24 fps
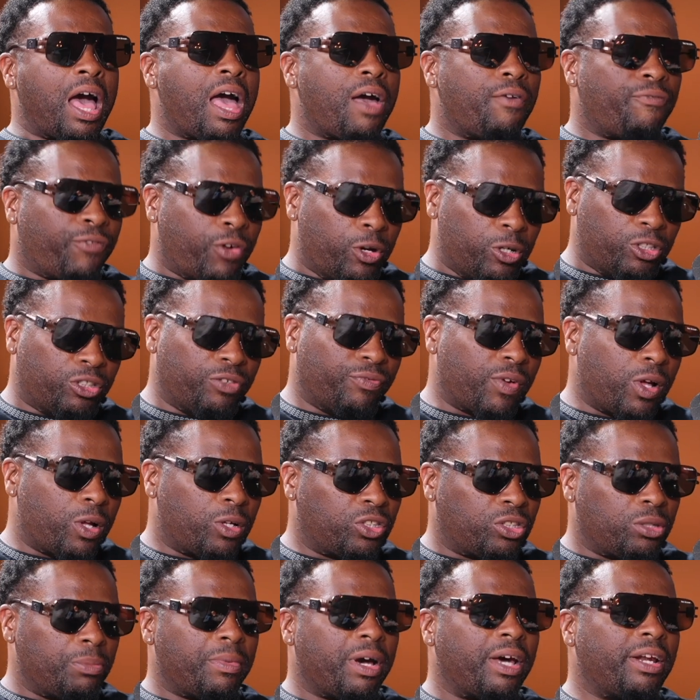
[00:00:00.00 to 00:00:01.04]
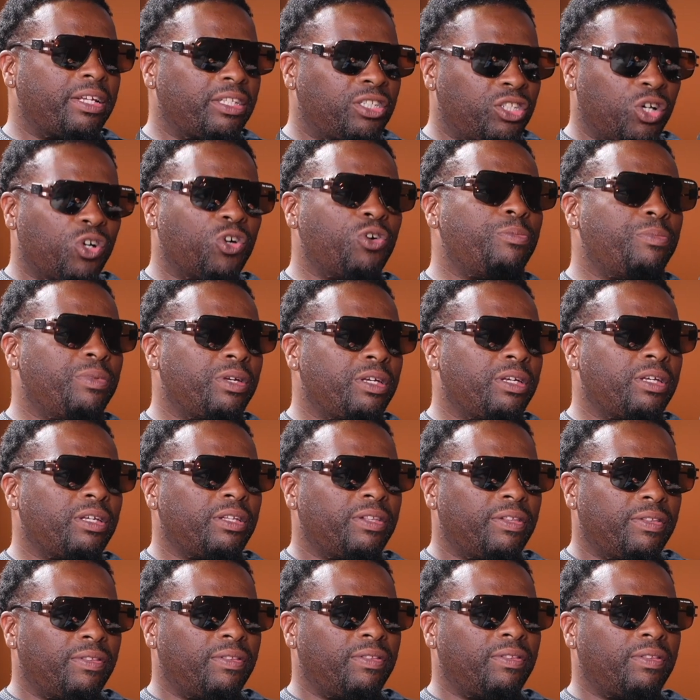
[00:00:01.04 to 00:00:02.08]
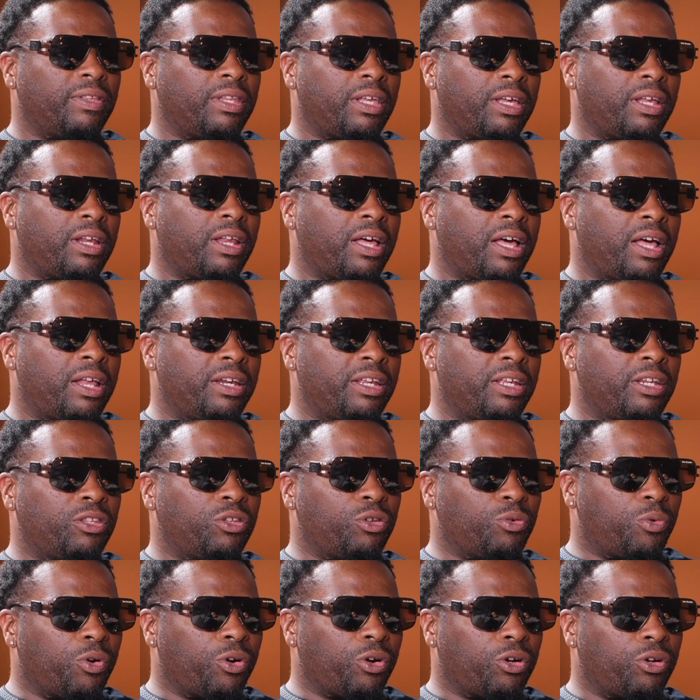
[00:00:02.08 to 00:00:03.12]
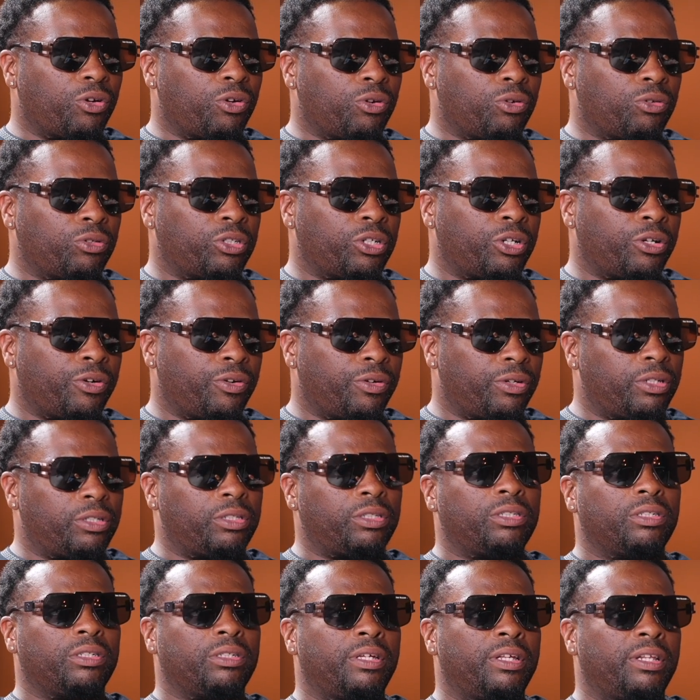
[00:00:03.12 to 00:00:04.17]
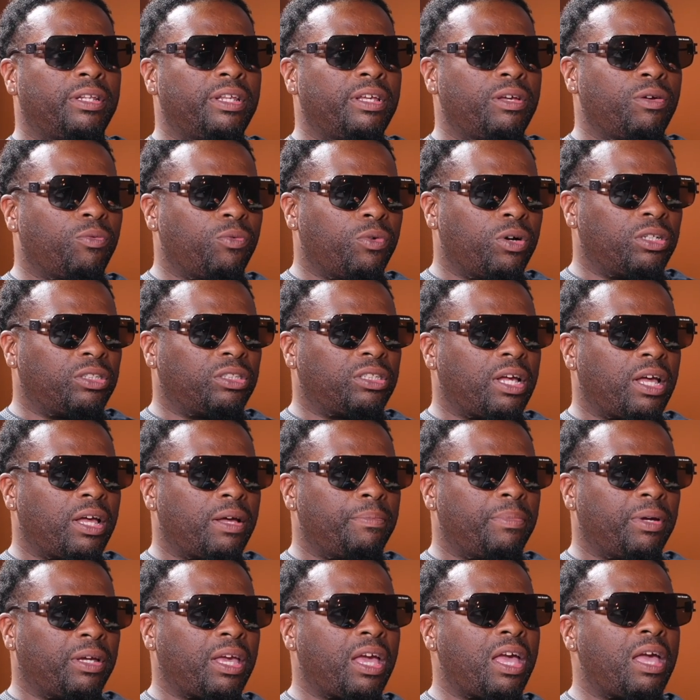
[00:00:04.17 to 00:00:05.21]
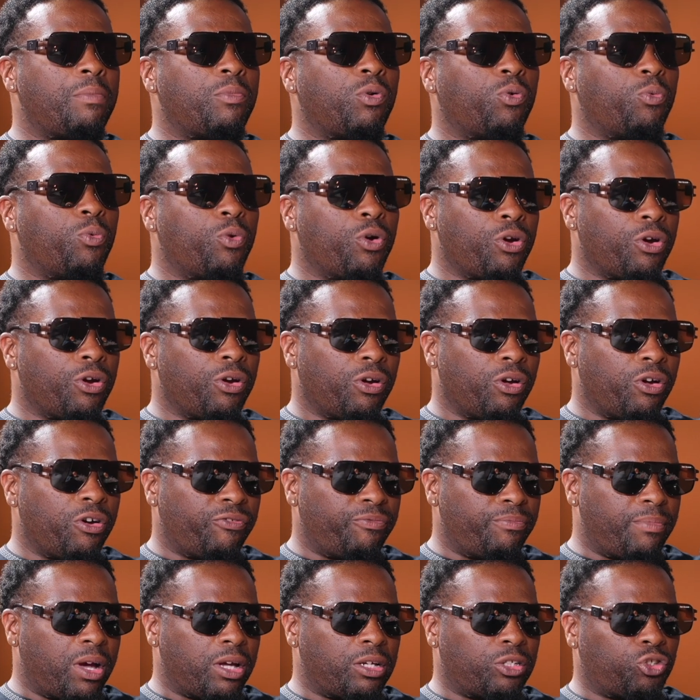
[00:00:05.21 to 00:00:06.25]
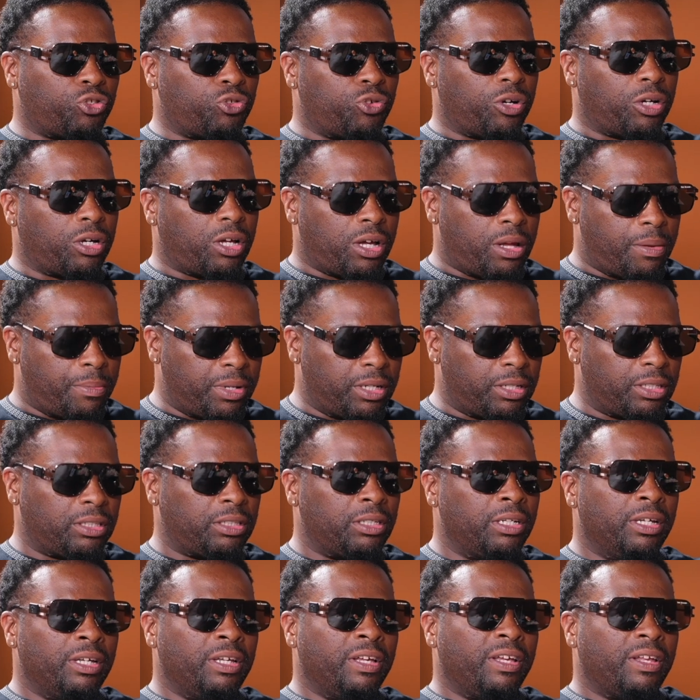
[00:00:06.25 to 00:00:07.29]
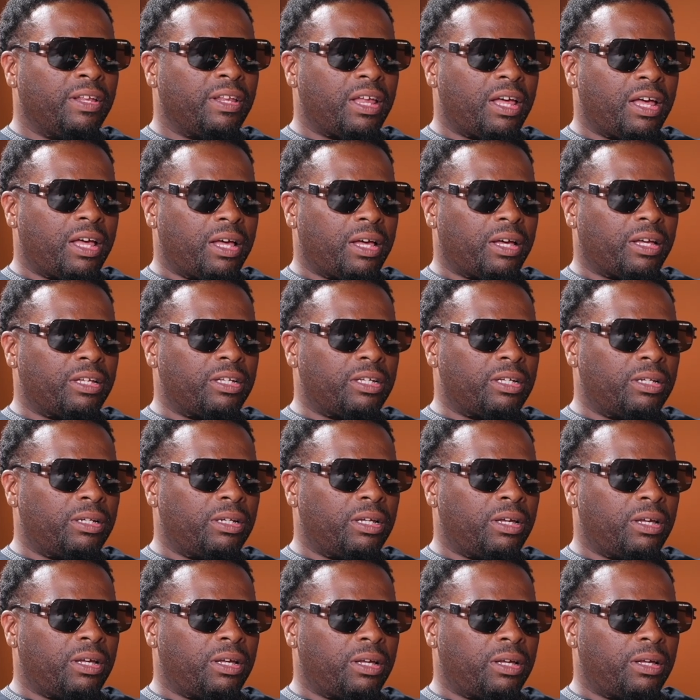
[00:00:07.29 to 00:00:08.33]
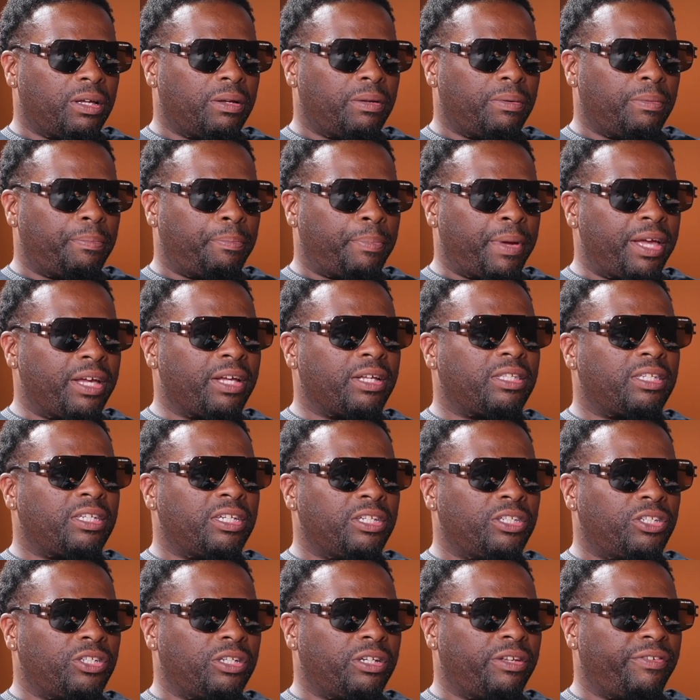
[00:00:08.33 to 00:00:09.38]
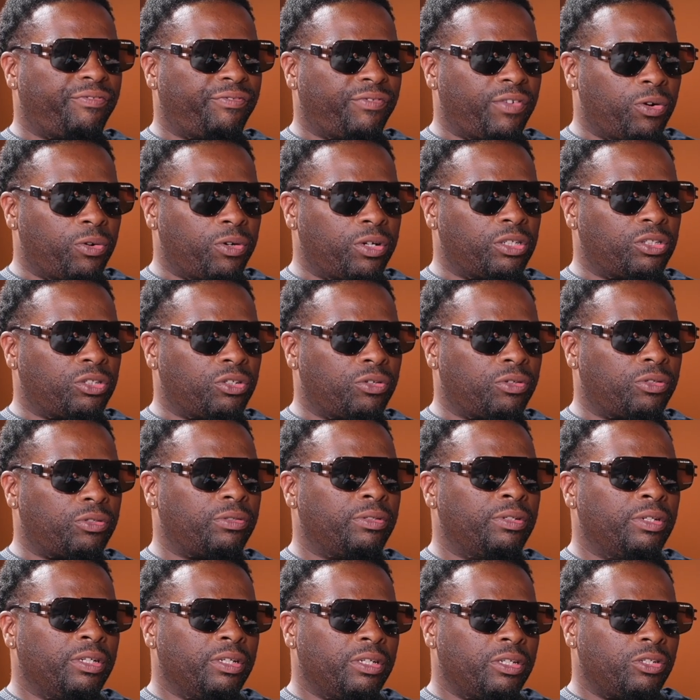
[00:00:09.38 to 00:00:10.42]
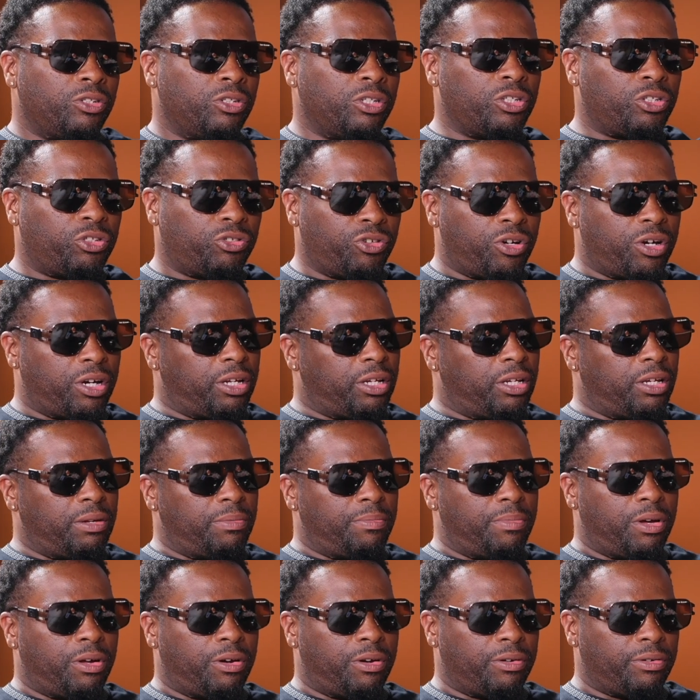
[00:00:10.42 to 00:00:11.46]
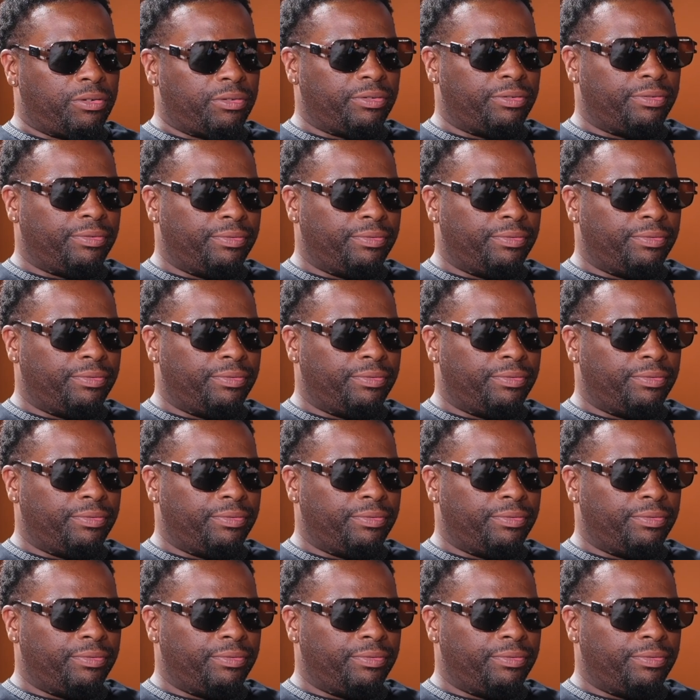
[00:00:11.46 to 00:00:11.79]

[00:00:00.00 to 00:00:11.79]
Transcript: first of all, somebody told me that I needed to work on those areas. And then once I became aware of my shortcomings, I could pay attention and focus on just trying to get better.